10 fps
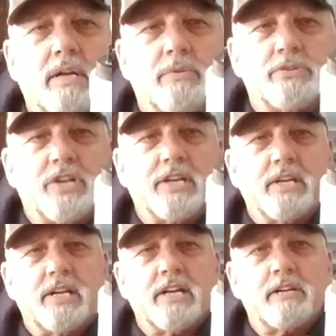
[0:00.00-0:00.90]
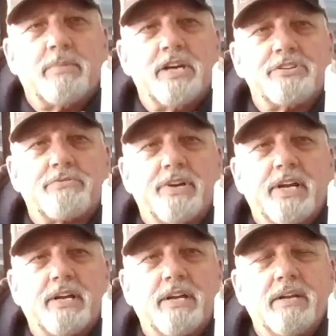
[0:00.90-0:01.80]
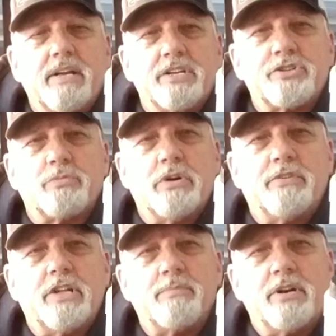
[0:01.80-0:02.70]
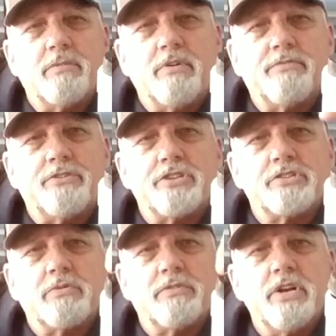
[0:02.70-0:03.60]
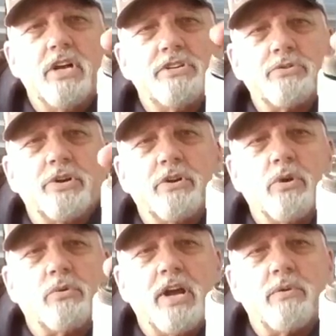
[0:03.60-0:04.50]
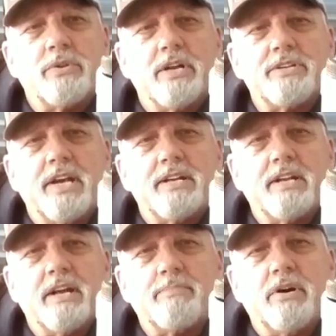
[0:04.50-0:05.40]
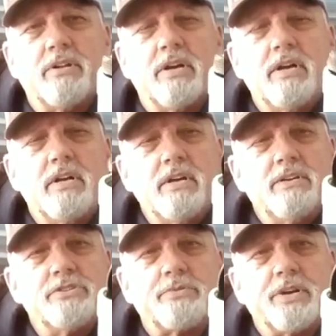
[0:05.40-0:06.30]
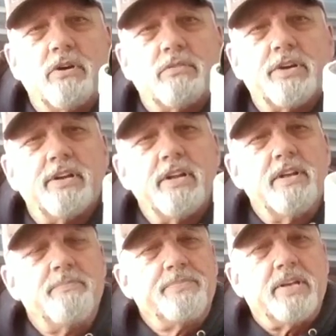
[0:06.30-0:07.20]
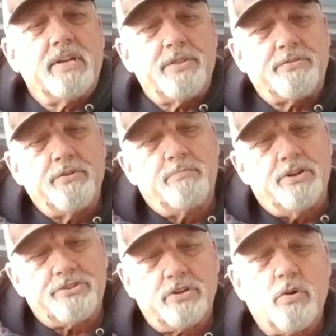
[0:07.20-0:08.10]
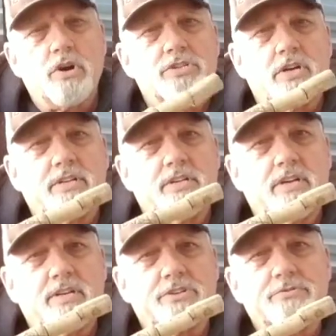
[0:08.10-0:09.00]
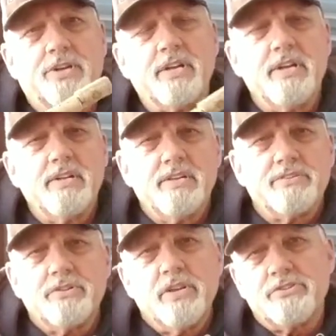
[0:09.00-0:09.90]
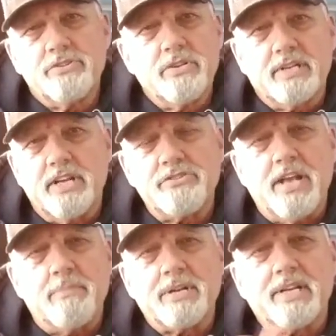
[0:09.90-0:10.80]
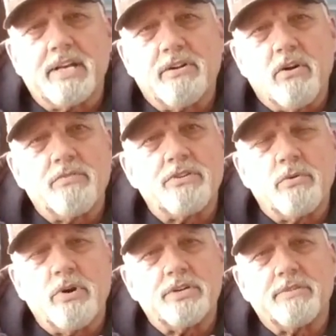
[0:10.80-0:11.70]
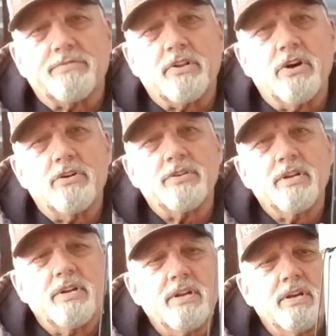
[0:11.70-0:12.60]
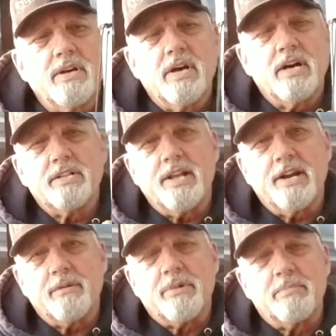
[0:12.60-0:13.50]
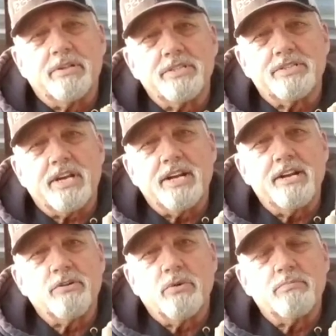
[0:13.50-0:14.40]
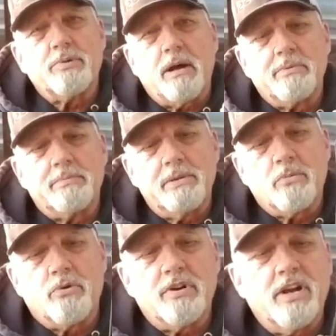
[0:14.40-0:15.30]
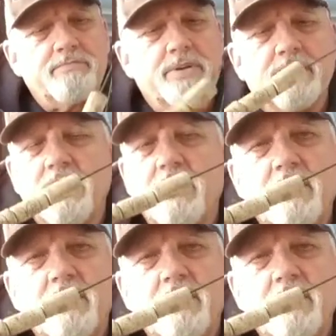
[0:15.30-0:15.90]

Uh, which I got connected by a string and a swivel up here, a fishing swivel, so I can go around without tightening up all the string over it. And I threw a bunch of corks on the, on the string. In case you happen to kick it over and you want it to float, uh, the air bubble inside here will probably be more than up, but